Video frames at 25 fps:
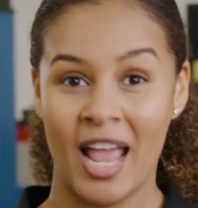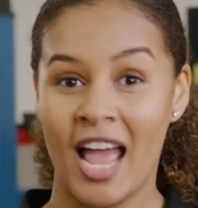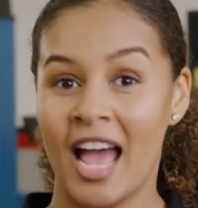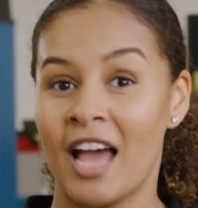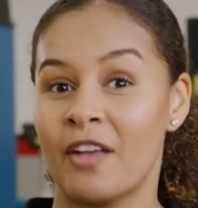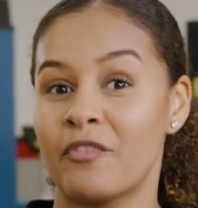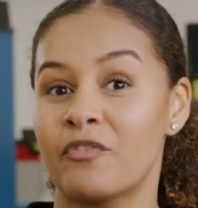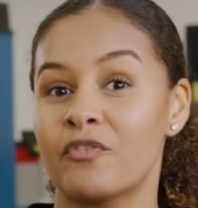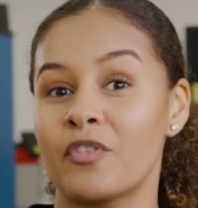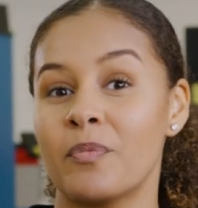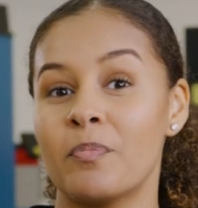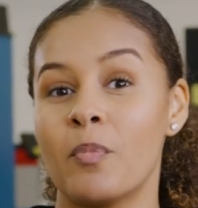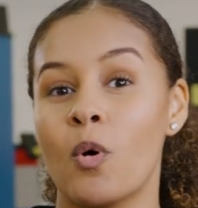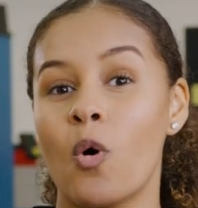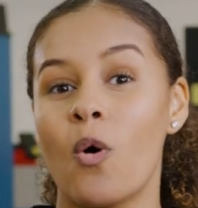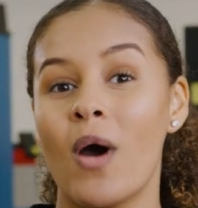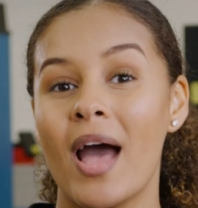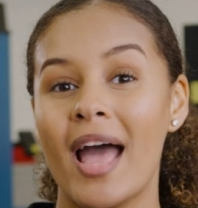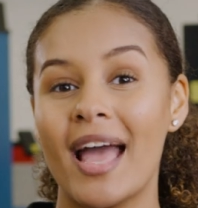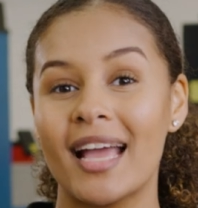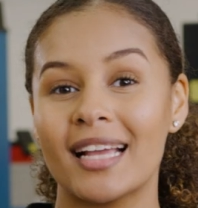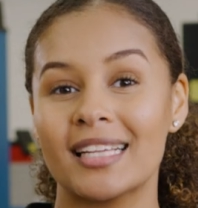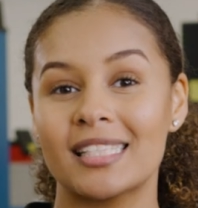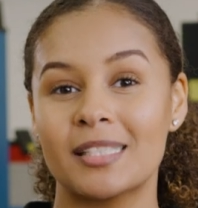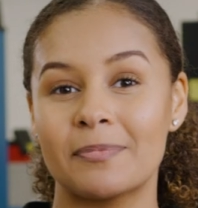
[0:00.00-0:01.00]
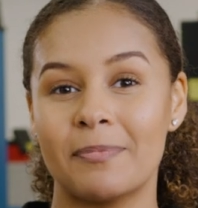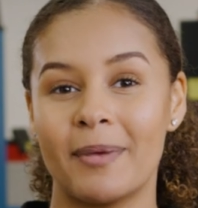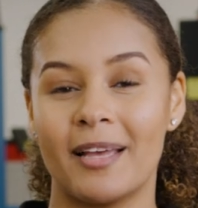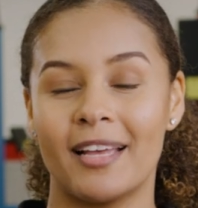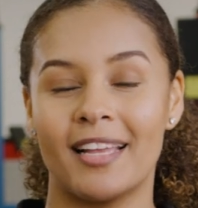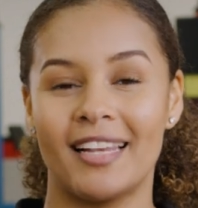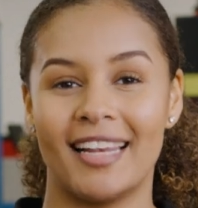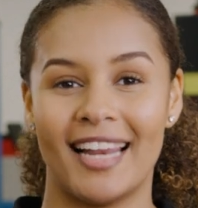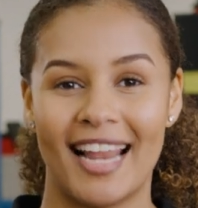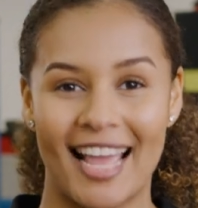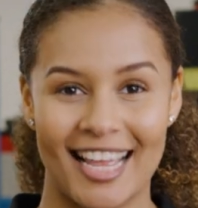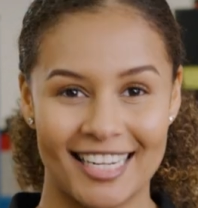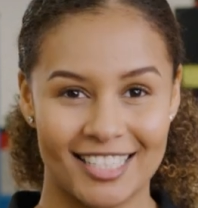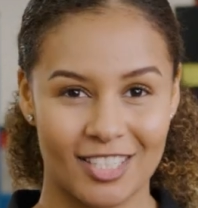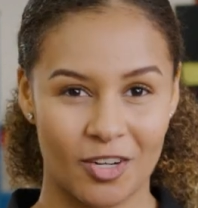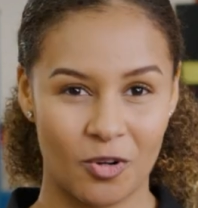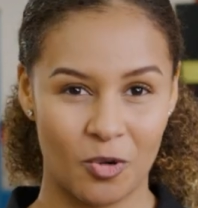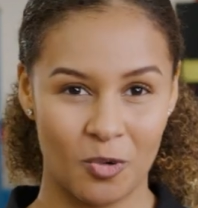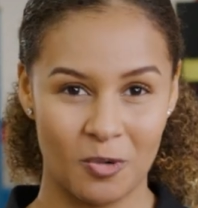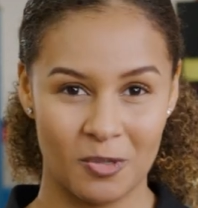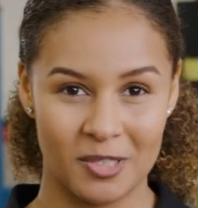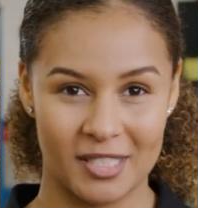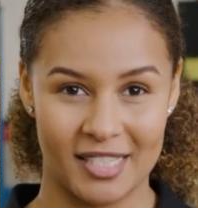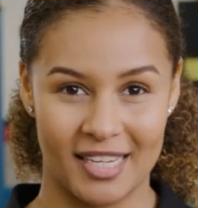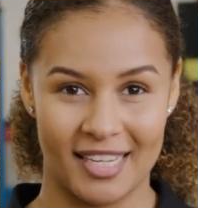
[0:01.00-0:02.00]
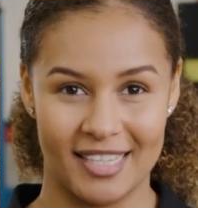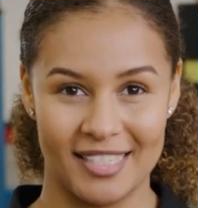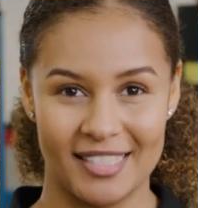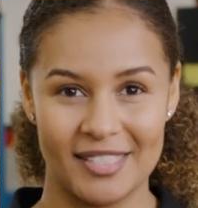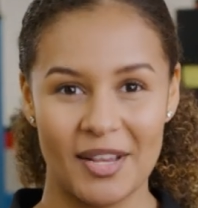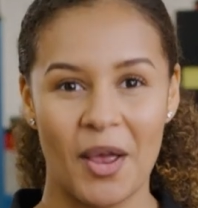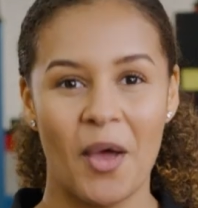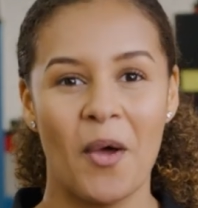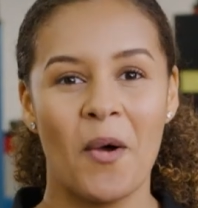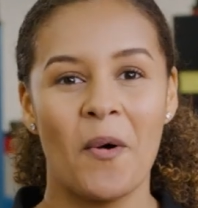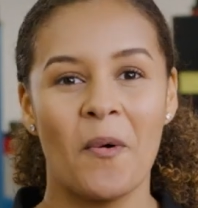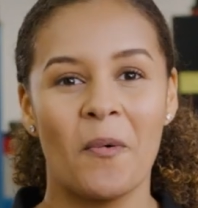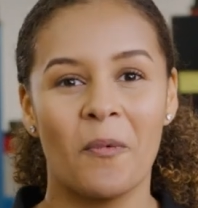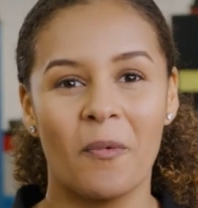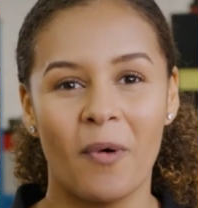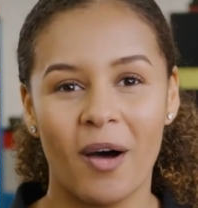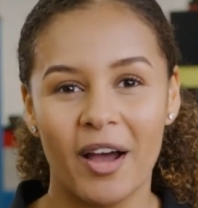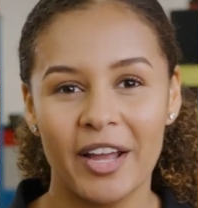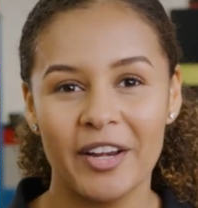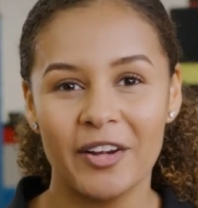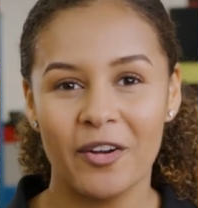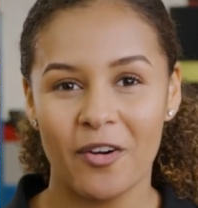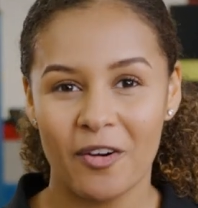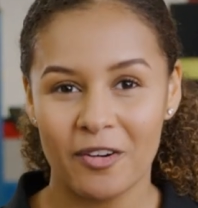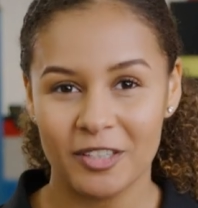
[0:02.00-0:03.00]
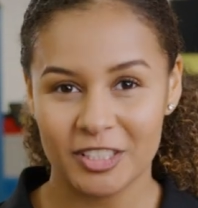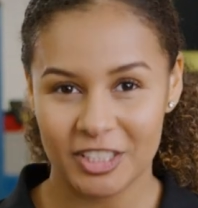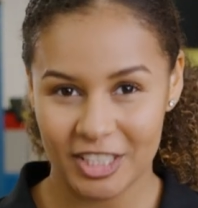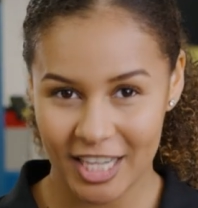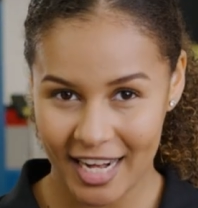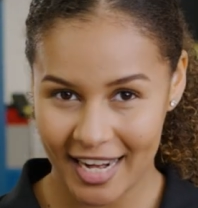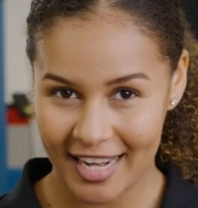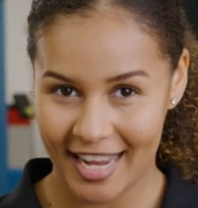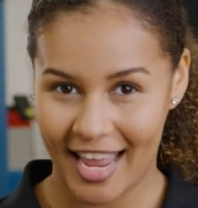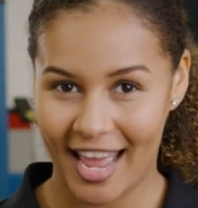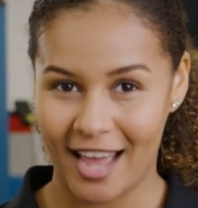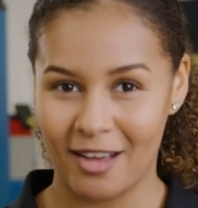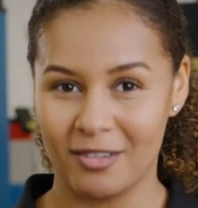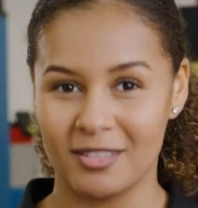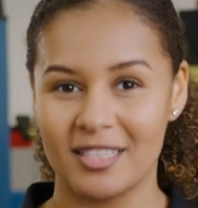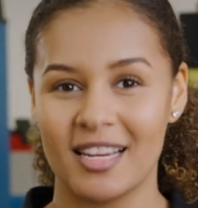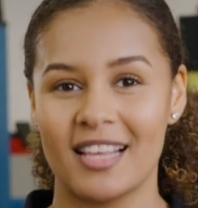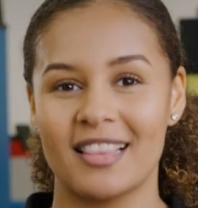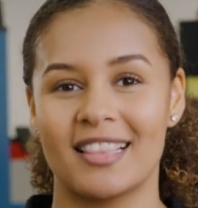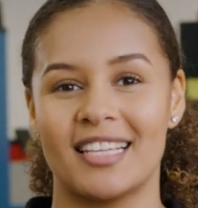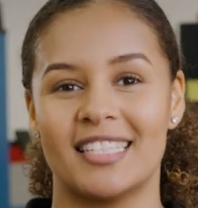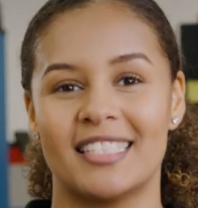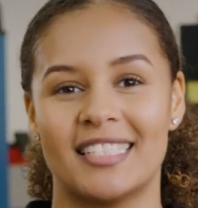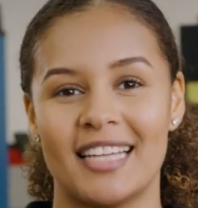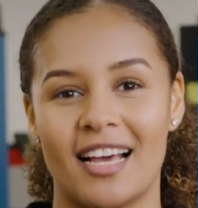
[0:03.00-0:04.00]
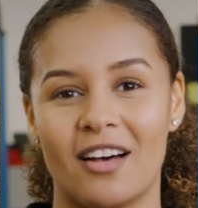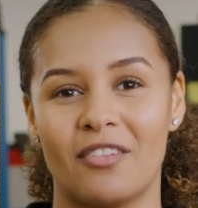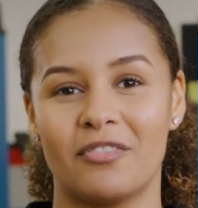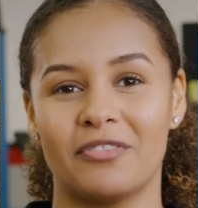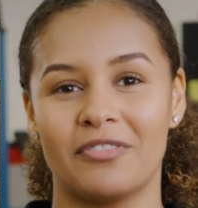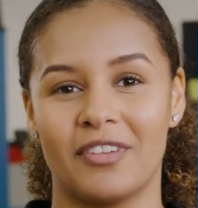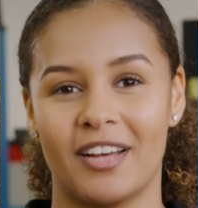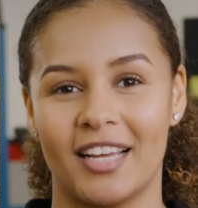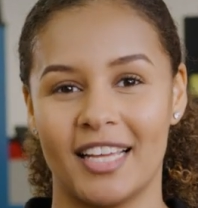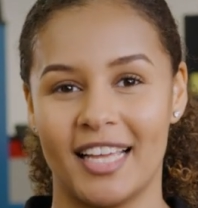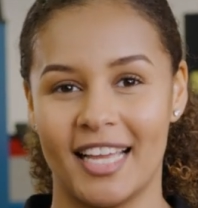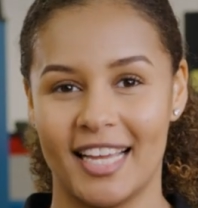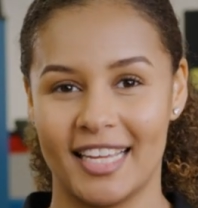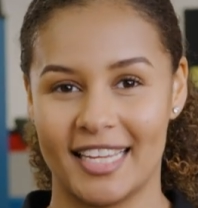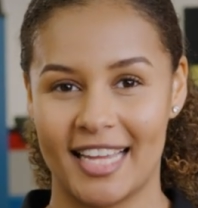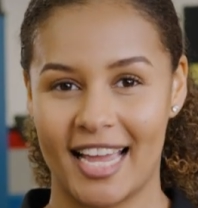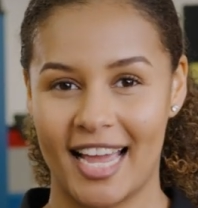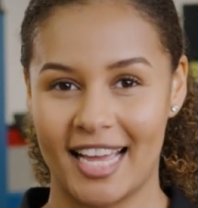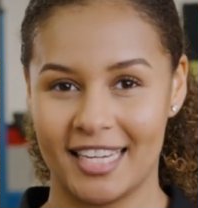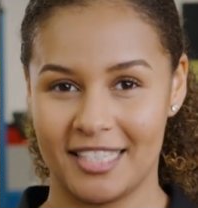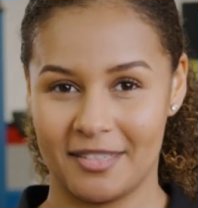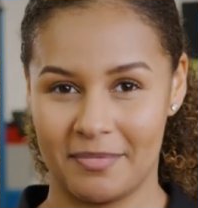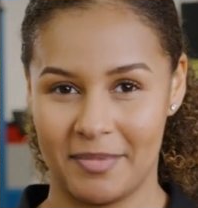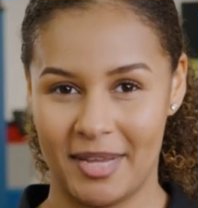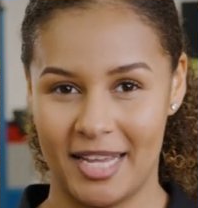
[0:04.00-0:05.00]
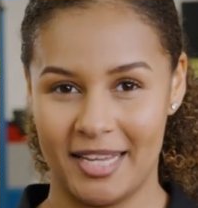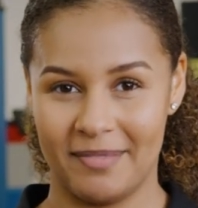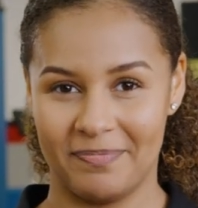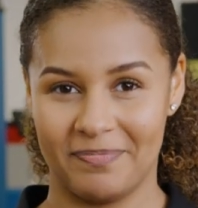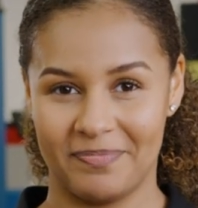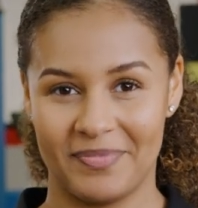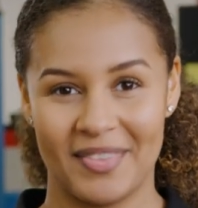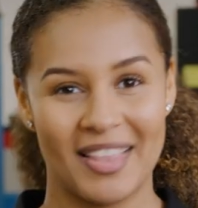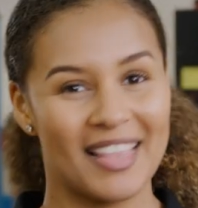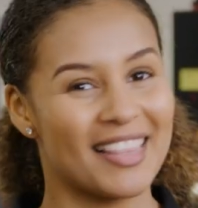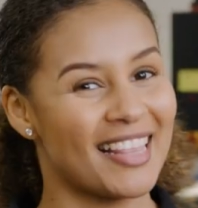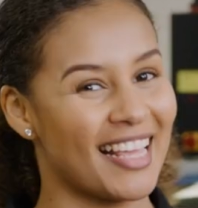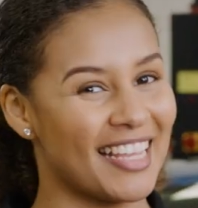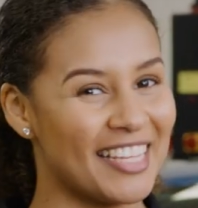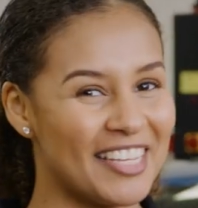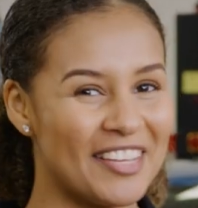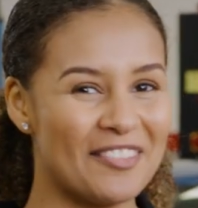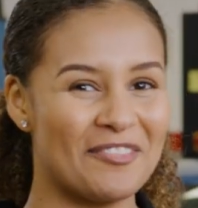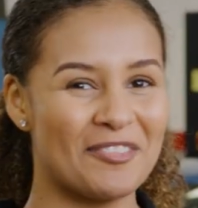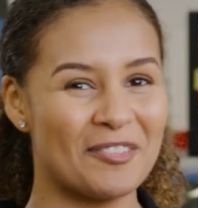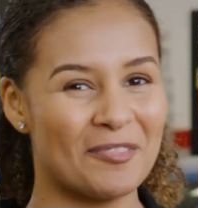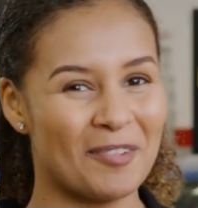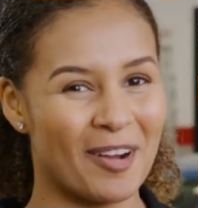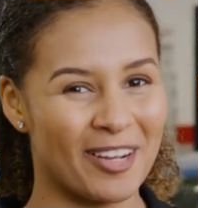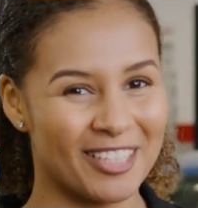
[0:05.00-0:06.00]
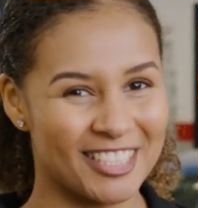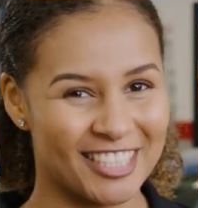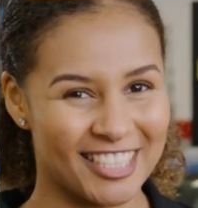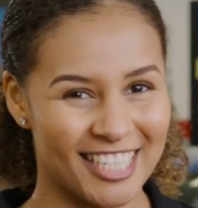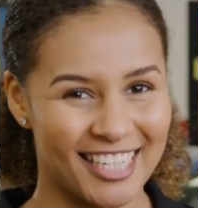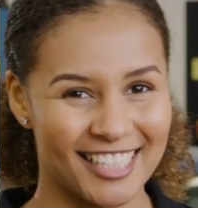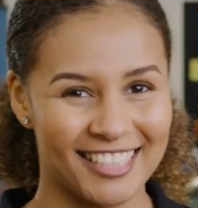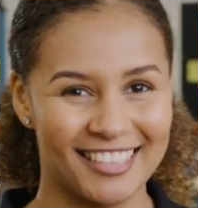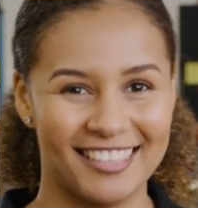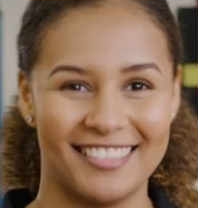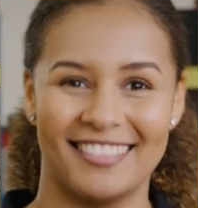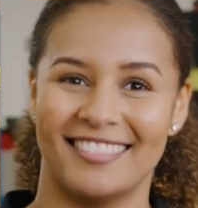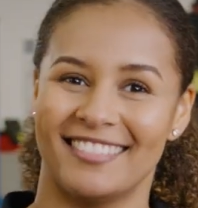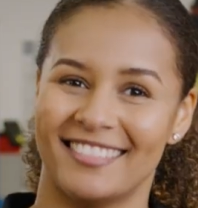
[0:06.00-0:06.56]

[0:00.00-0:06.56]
And for more expert-led courses, why not check out the Delphi Academy? Thank you for watching.